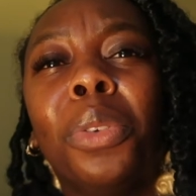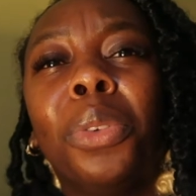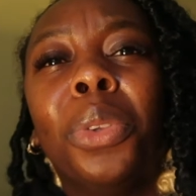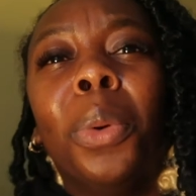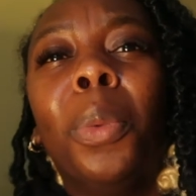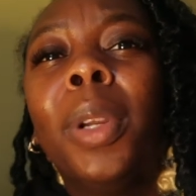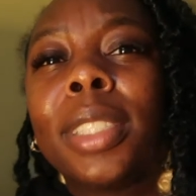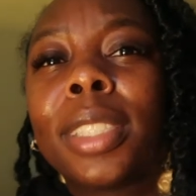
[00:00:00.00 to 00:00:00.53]

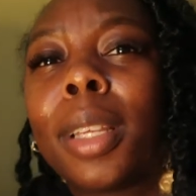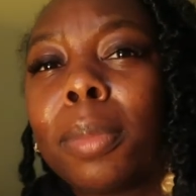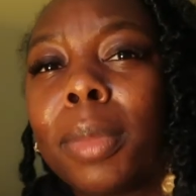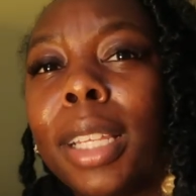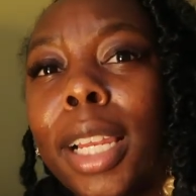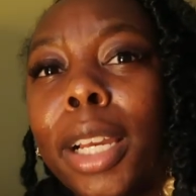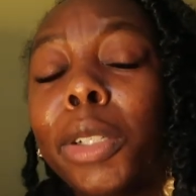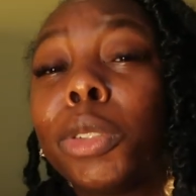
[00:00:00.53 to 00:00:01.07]
doing
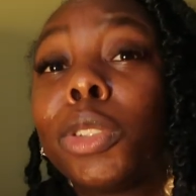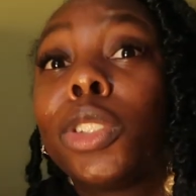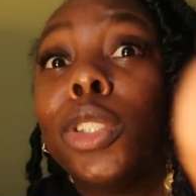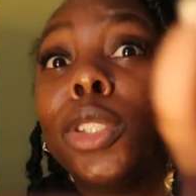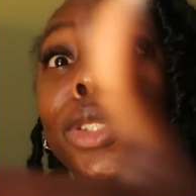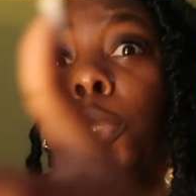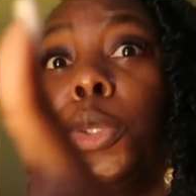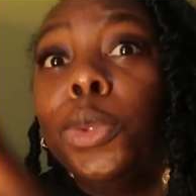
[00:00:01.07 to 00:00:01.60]
something else
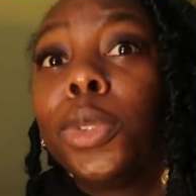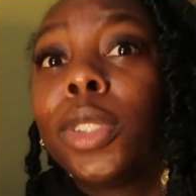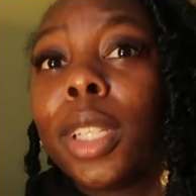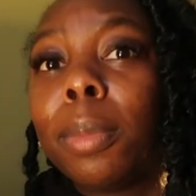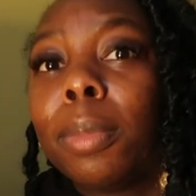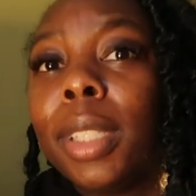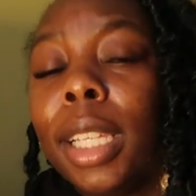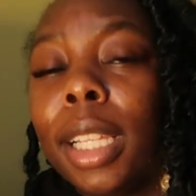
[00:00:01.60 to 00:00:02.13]
to do
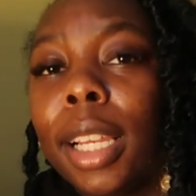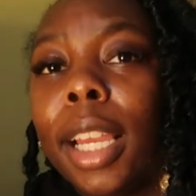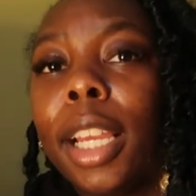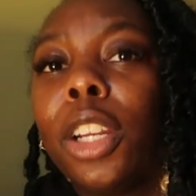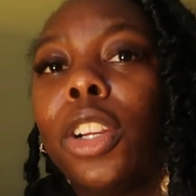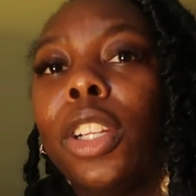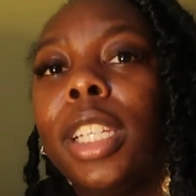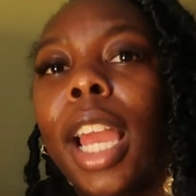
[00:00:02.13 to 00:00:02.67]
something
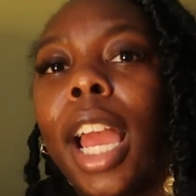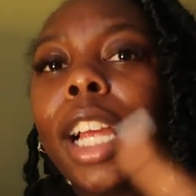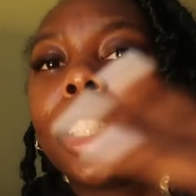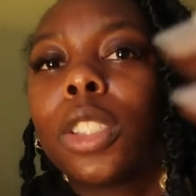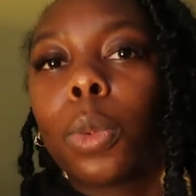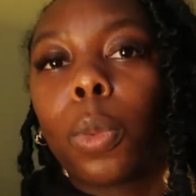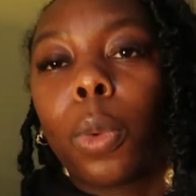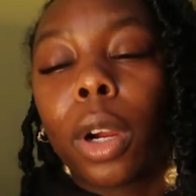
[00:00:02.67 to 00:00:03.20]
later.
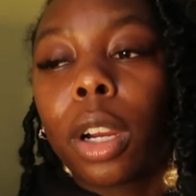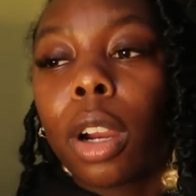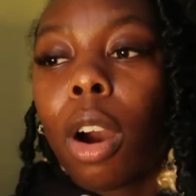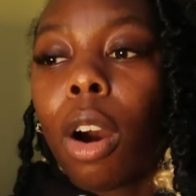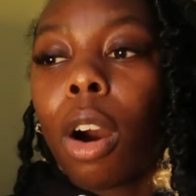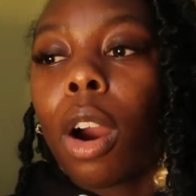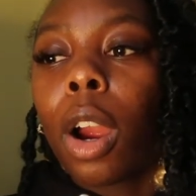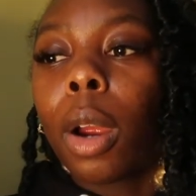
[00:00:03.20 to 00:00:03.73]
Yes, work
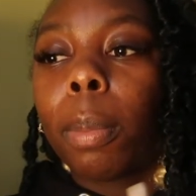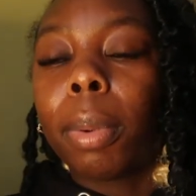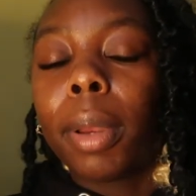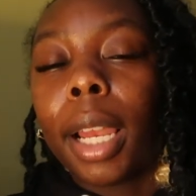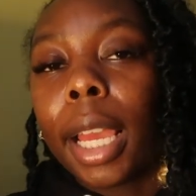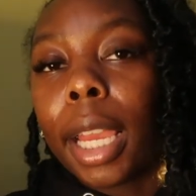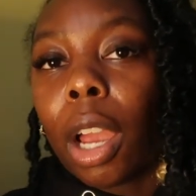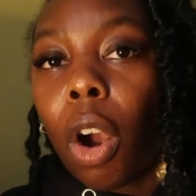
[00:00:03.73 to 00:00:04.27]
hard,
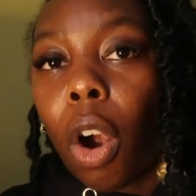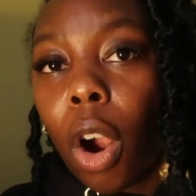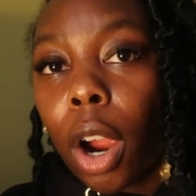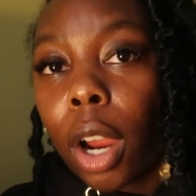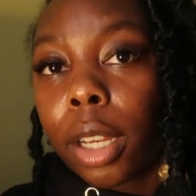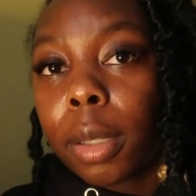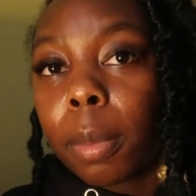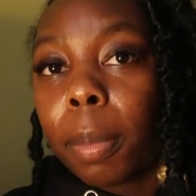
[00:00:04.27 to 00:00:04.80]
play
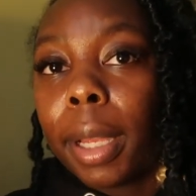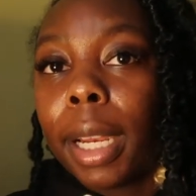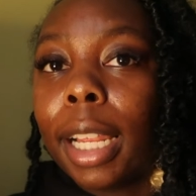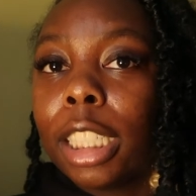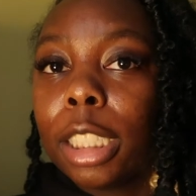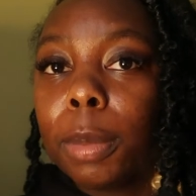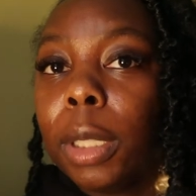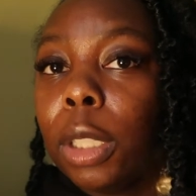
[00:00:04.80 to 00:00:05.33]
hard, but
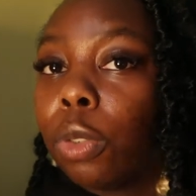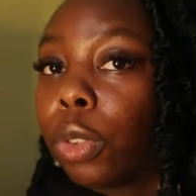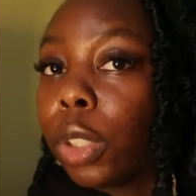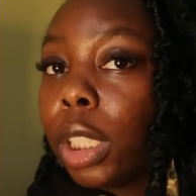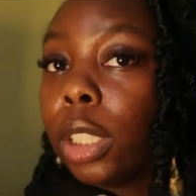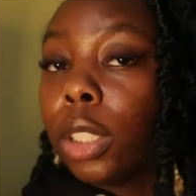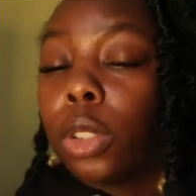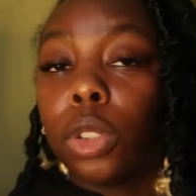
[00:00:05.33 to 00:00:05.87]
let's be
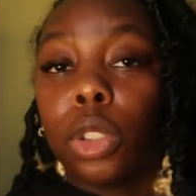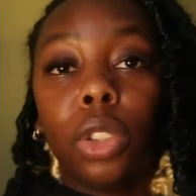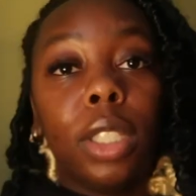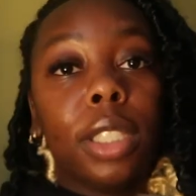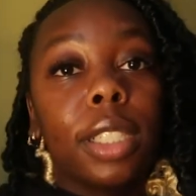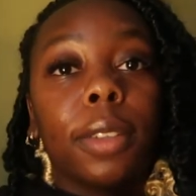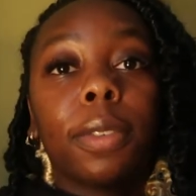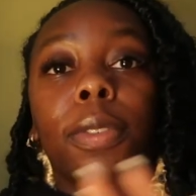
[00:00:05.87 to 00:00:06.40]
real. You
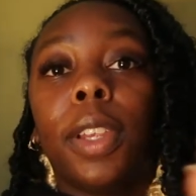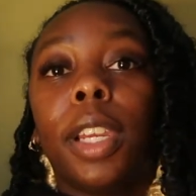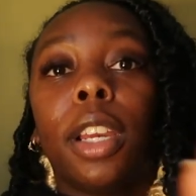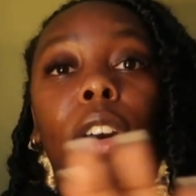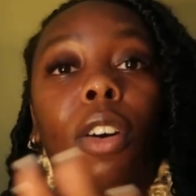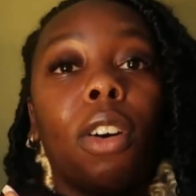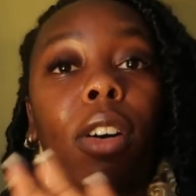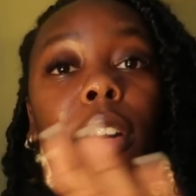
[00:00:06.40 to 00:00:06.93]
need to fit it
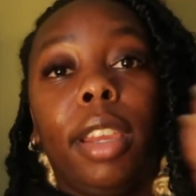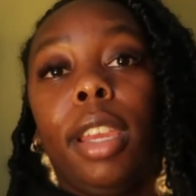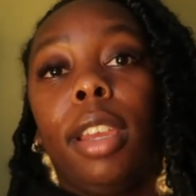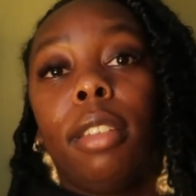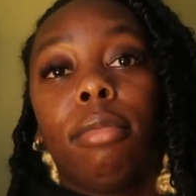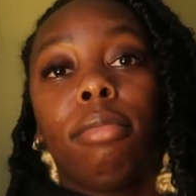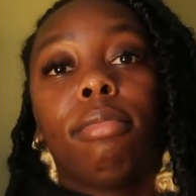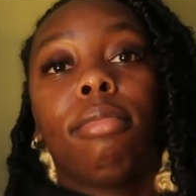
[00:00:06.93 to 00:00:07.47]
all
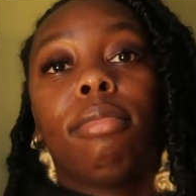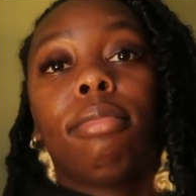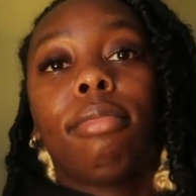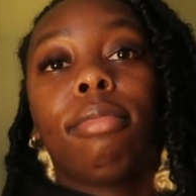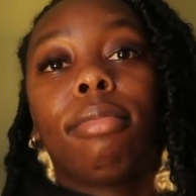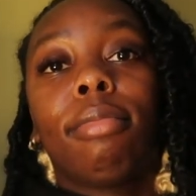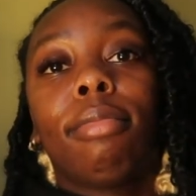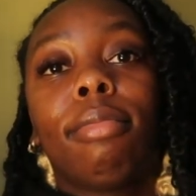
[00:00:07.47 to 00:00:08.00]
in.
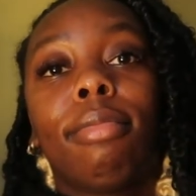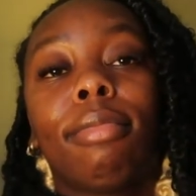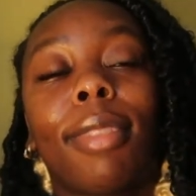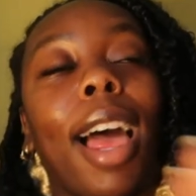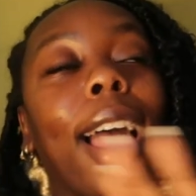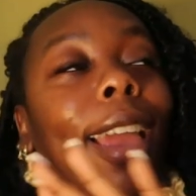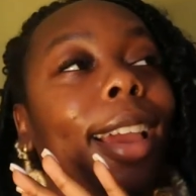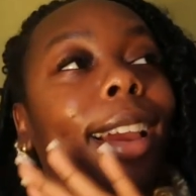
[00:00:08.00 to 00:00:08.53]

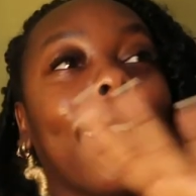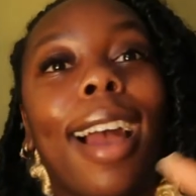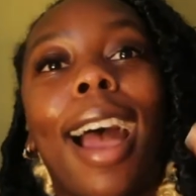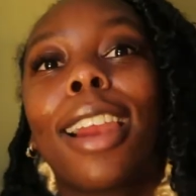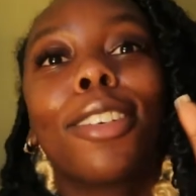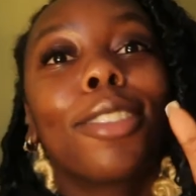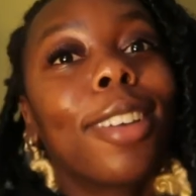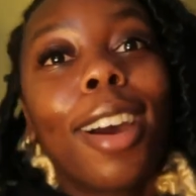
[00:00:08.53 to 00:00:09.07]
Like,
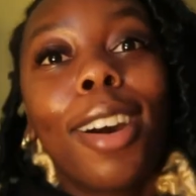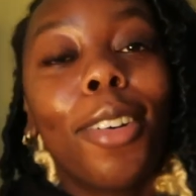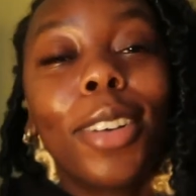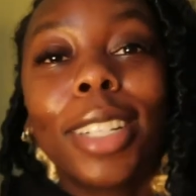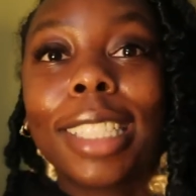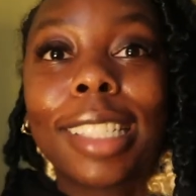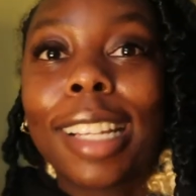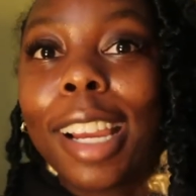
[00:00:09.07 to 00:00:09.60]
I don't know
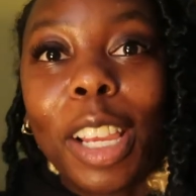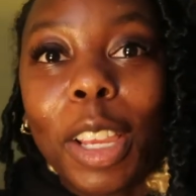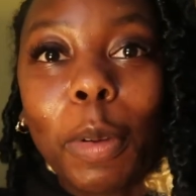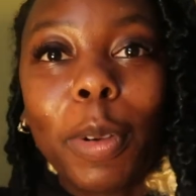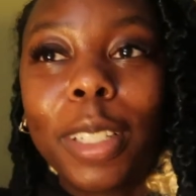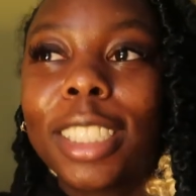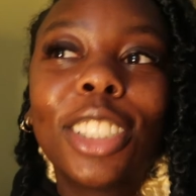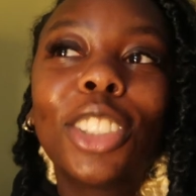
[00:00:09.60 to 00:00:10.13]
what to tell you,
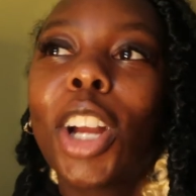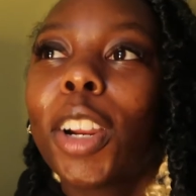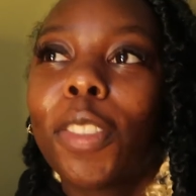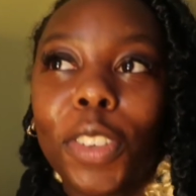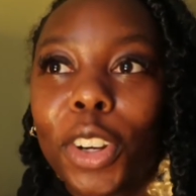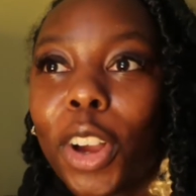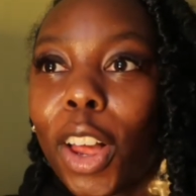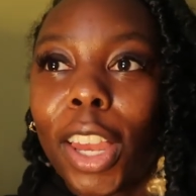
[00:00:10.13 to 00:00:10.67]
but just try to
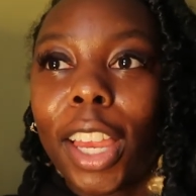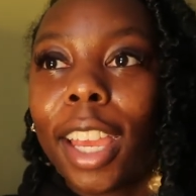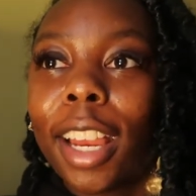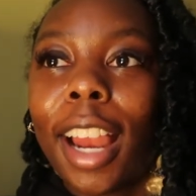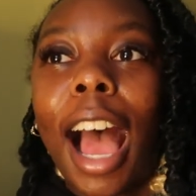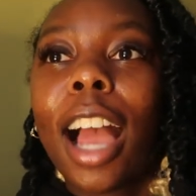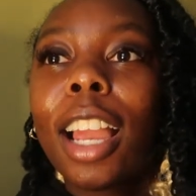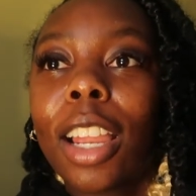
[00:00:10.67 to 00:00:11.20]
fit it all in.
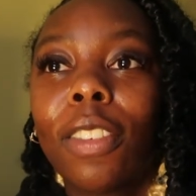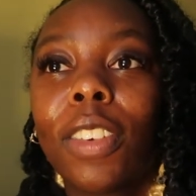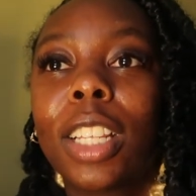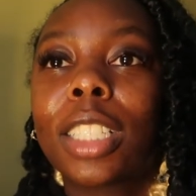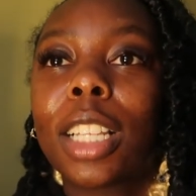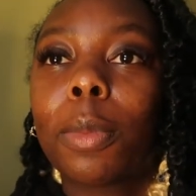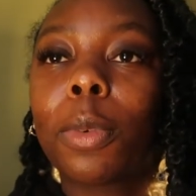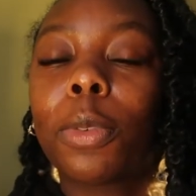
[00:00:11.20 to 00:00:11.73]
I'll give an
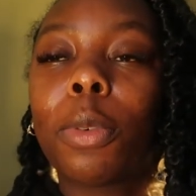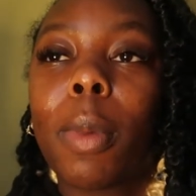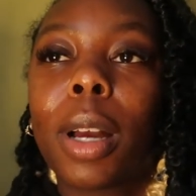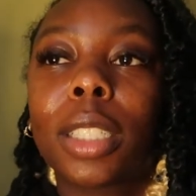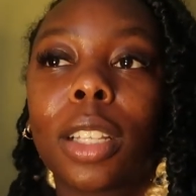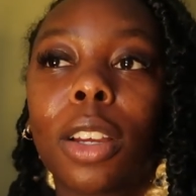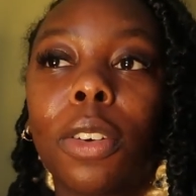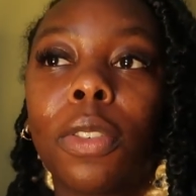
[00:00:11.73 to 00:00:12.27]
example for
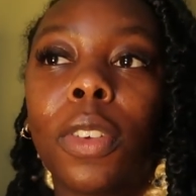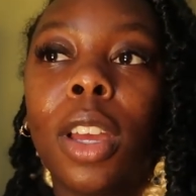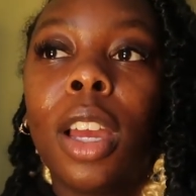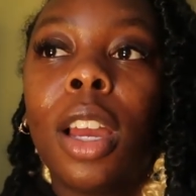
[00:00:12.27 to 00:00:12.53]
myself,